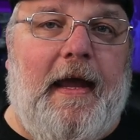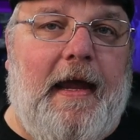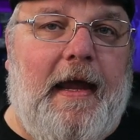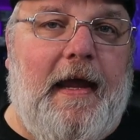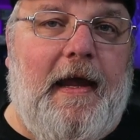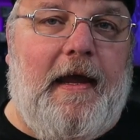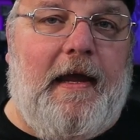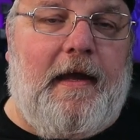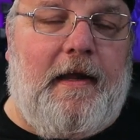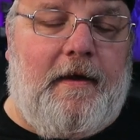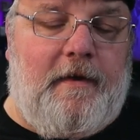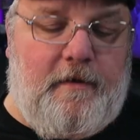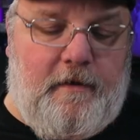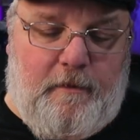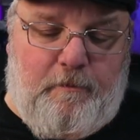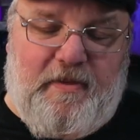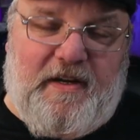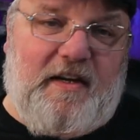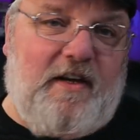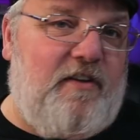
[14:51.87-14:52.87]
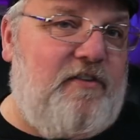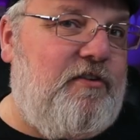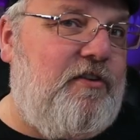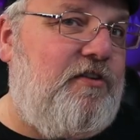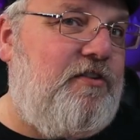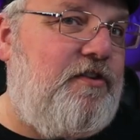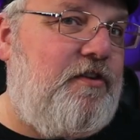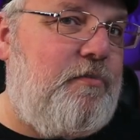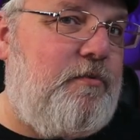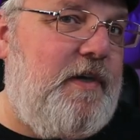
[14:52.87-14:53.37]
And because
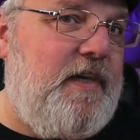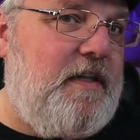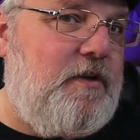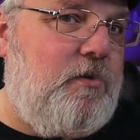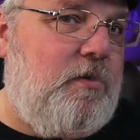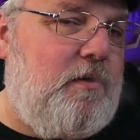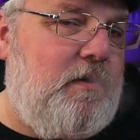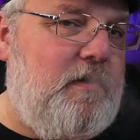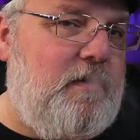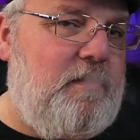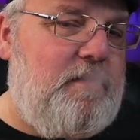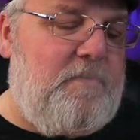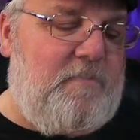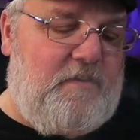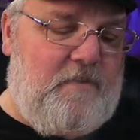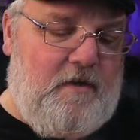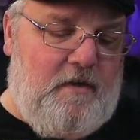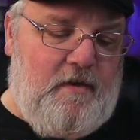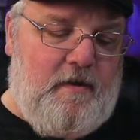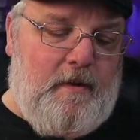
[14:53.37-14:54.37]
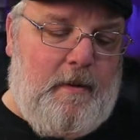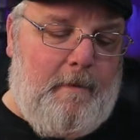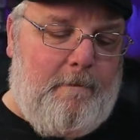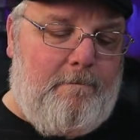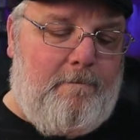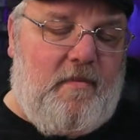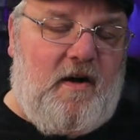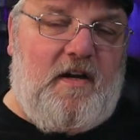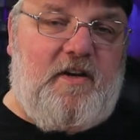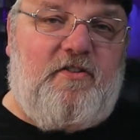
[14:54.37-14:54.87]
there's three coils,
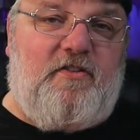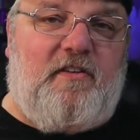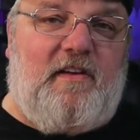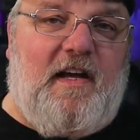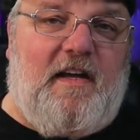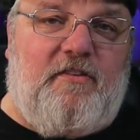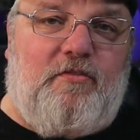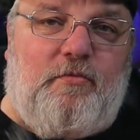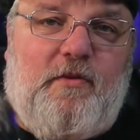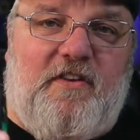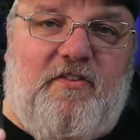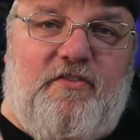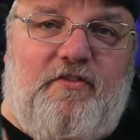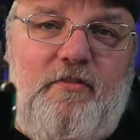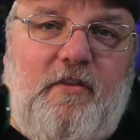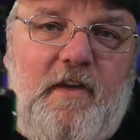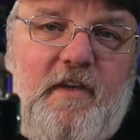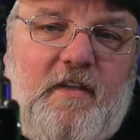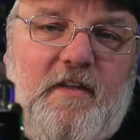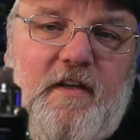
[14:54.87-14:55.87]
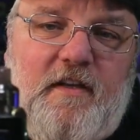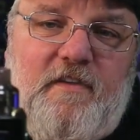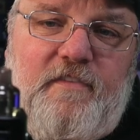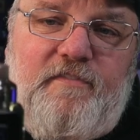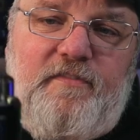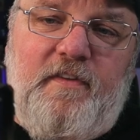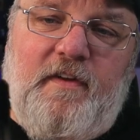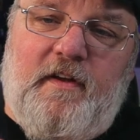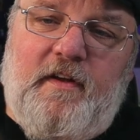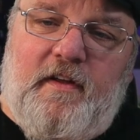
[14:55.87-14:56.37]
much less
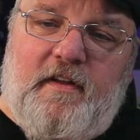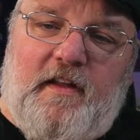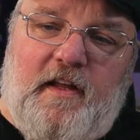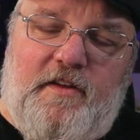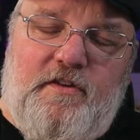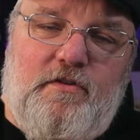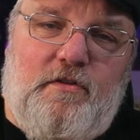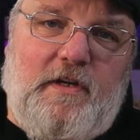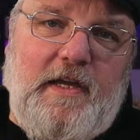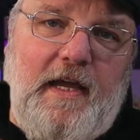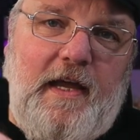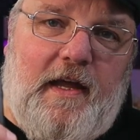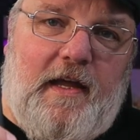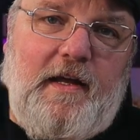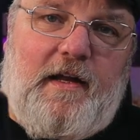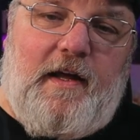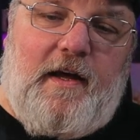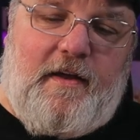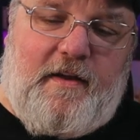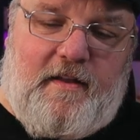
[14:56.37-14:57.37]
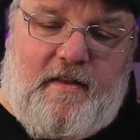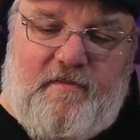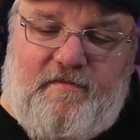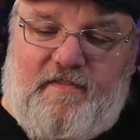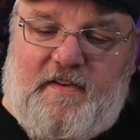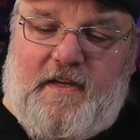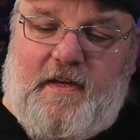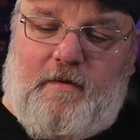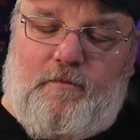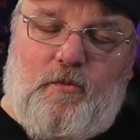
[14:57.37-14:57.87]
restrictive than you get out of the
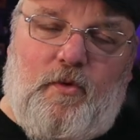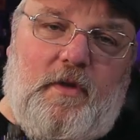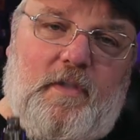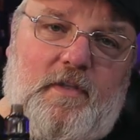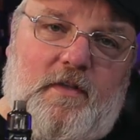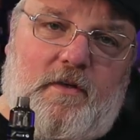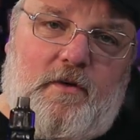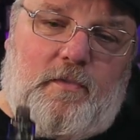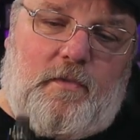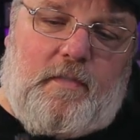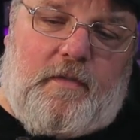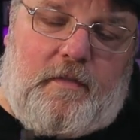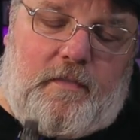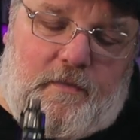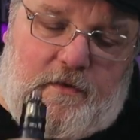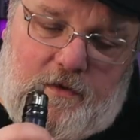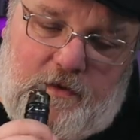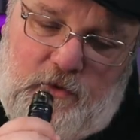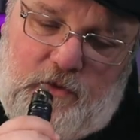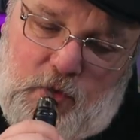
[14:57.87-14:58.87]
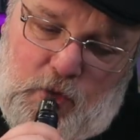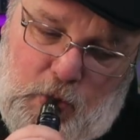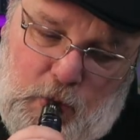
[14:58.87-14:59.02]
V M one coils.